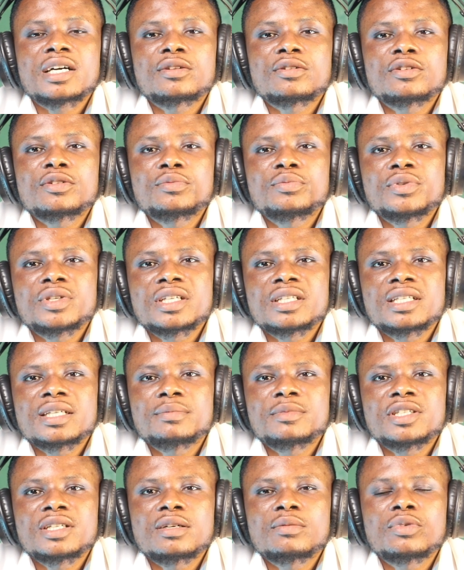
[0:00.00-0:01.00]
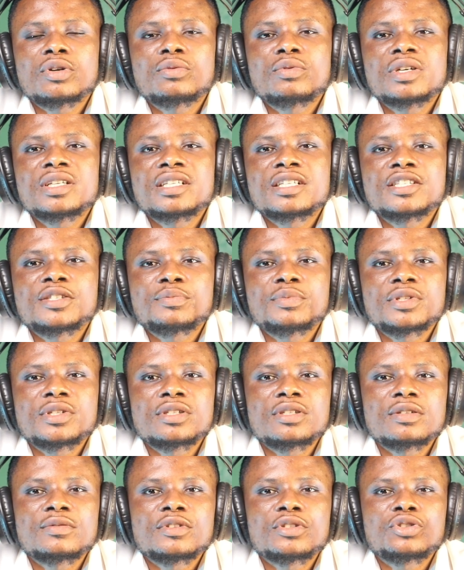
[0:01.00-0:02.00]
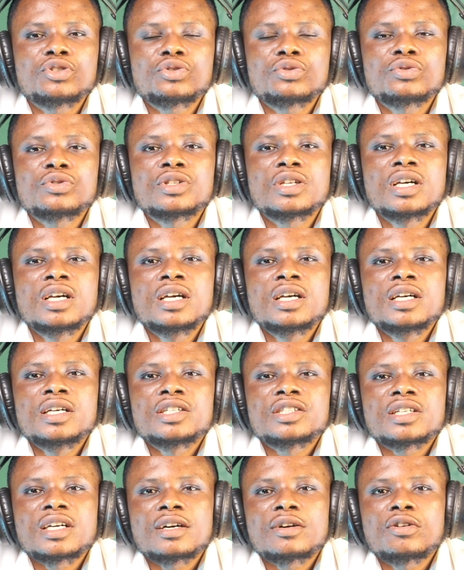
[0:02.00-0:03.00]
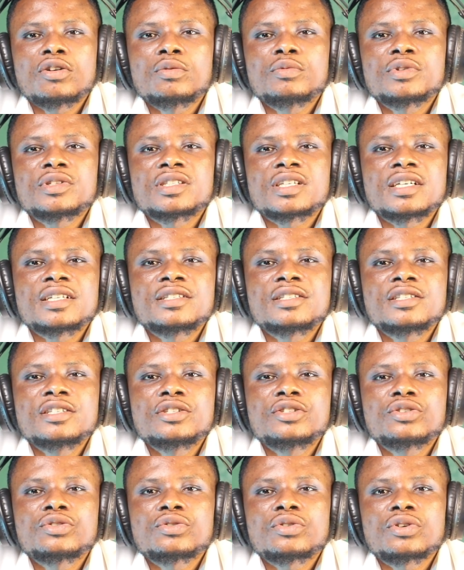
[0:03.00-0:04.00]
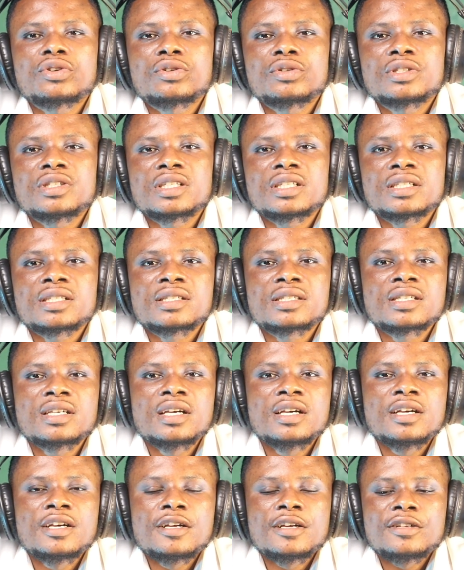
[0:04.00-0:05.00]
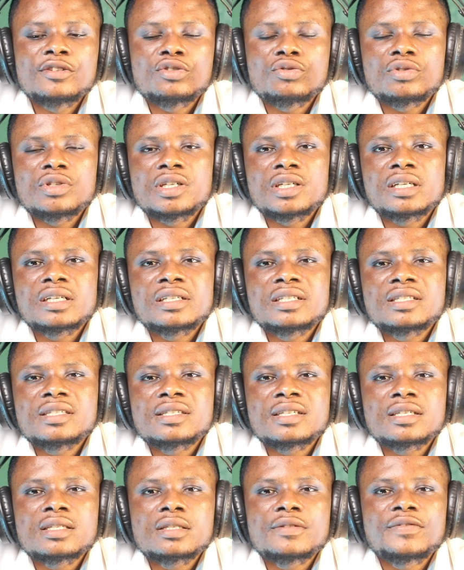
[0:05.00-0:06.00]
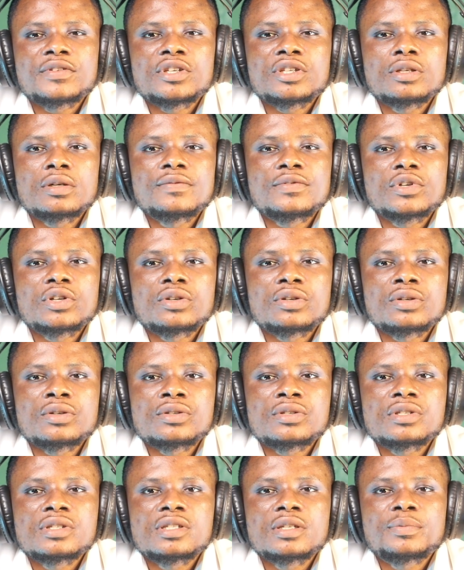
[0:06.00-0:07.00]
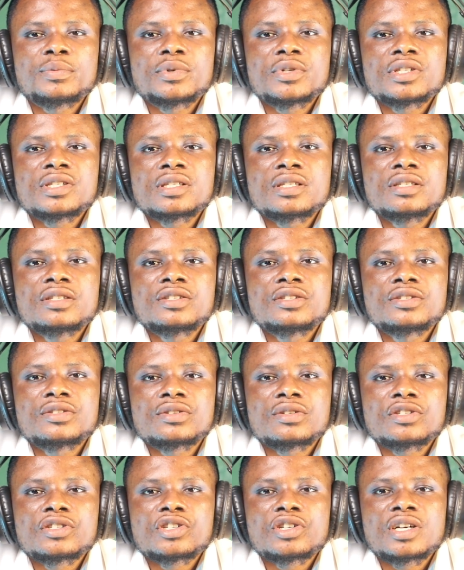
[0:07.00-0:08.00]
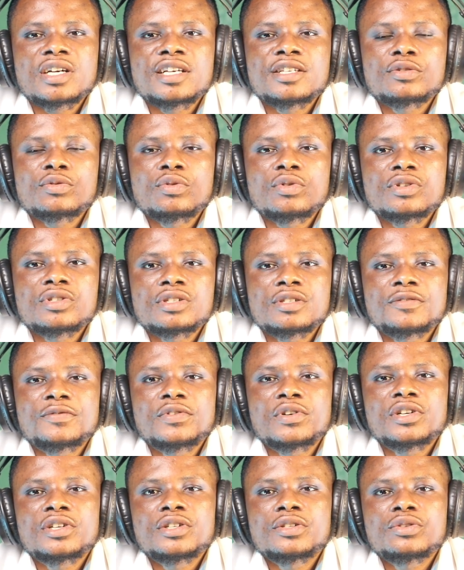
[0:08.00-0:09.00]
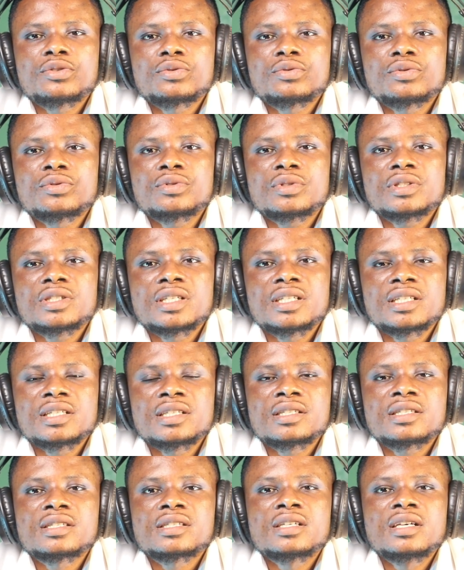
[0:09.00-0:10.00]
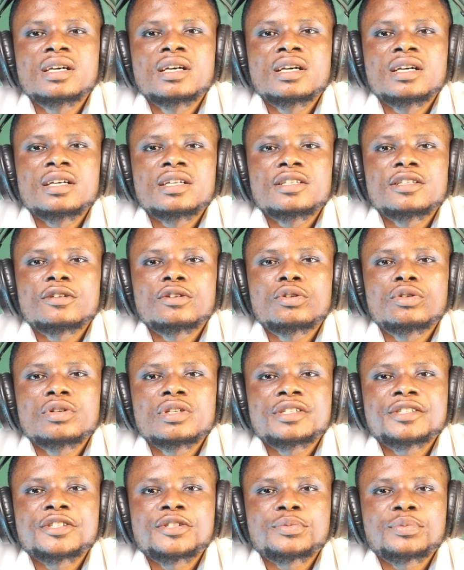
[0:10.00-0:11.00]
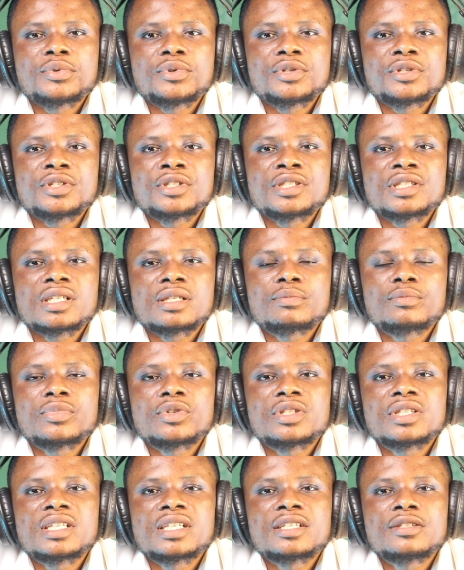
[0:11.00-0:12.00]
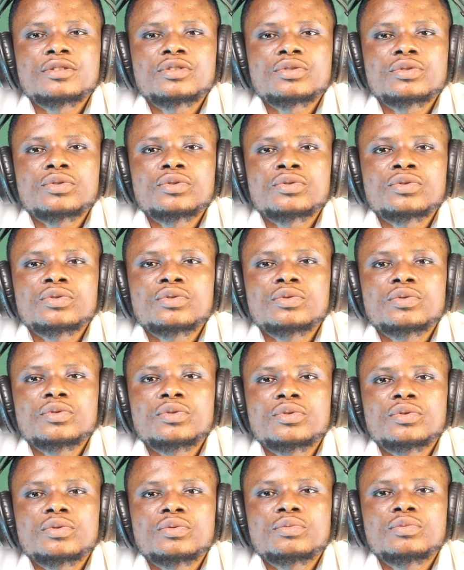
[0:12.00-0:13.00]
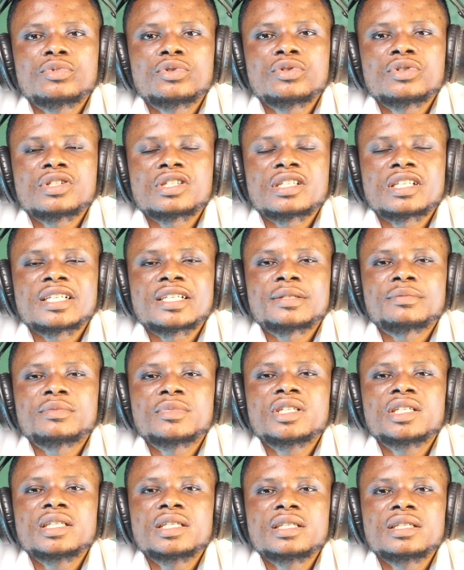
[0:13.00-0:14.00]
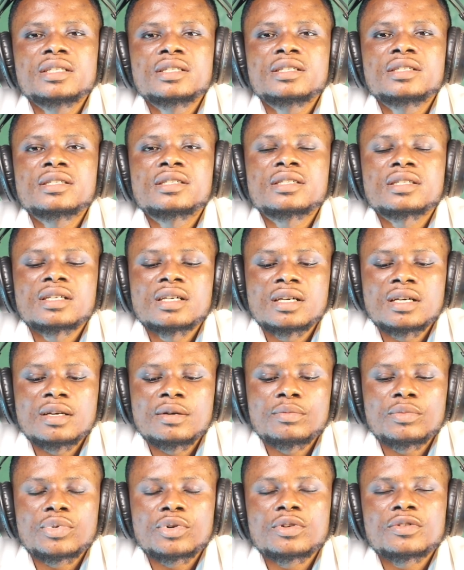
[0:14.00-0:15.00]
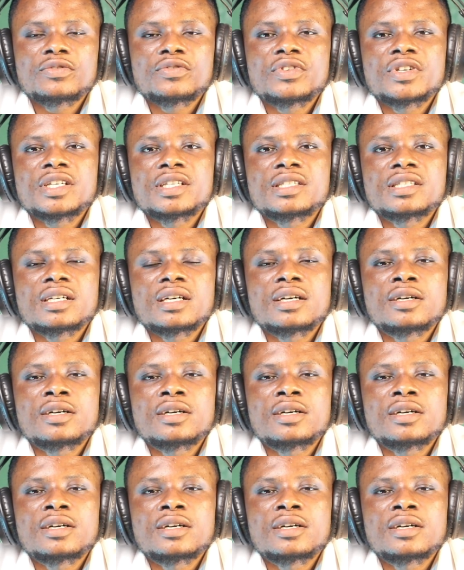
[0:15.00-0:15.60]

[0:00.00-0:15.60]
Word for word: cannot hear them now, but when the Spirit of the truth shall come that teach you all things. To the Christian faith, of course, the person Jesus Christ was referring to is the Holy Spirit, but then to Muslim is Prophet